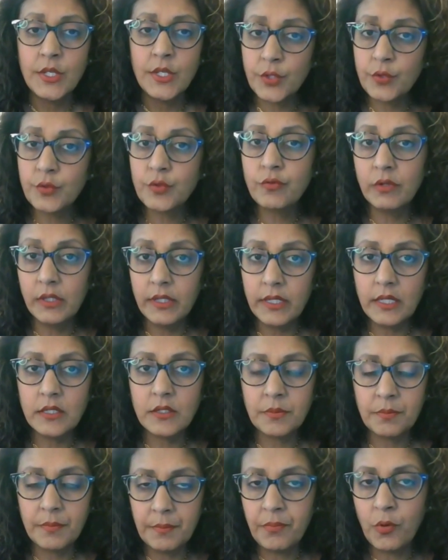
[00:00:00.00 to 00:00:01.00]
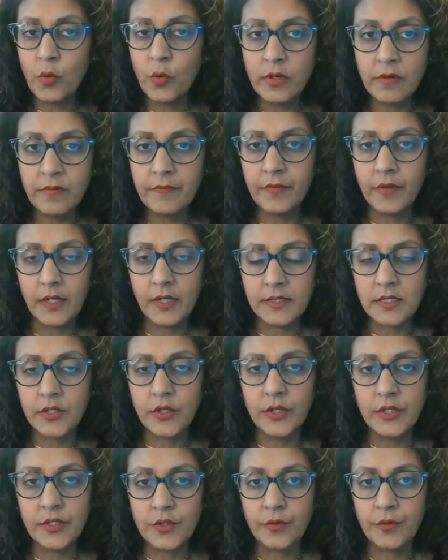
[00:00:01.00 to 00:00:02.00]
So it was really important for us
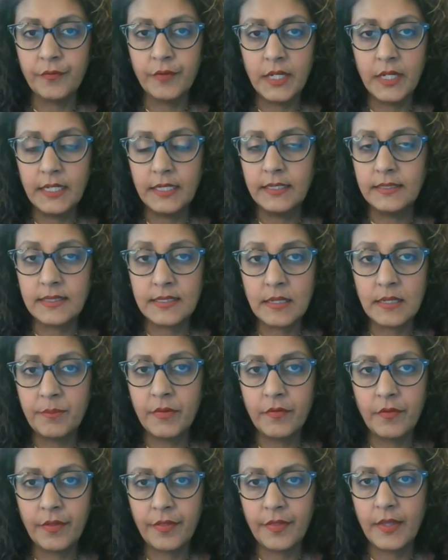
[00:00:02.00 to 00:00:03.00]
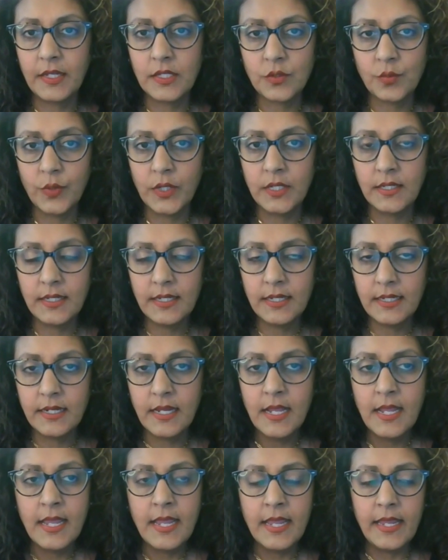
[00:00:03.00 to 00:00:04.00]
to intervene. And some of the things we
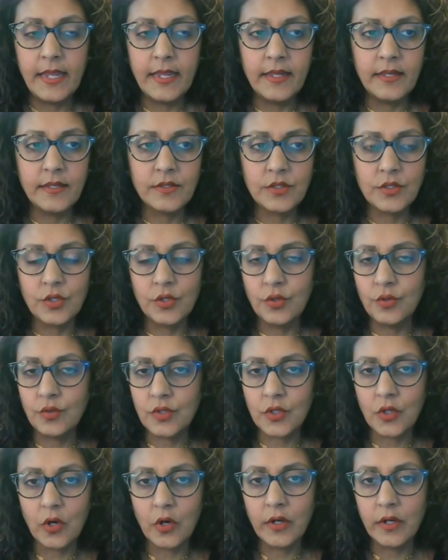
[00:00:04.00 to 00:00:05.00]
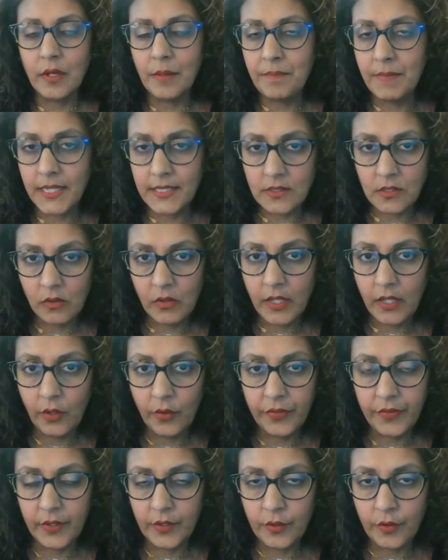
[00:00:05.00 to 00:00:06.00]
did is to start a mental
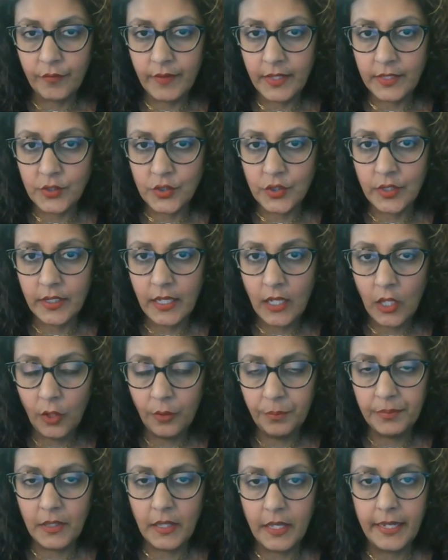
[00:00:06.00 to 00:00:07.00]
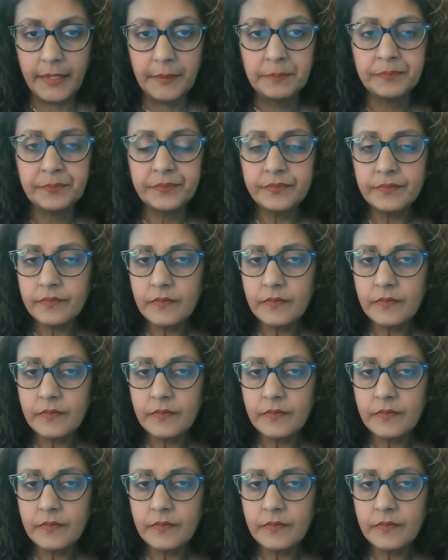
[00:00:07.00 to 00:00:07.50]
health intervention helpline.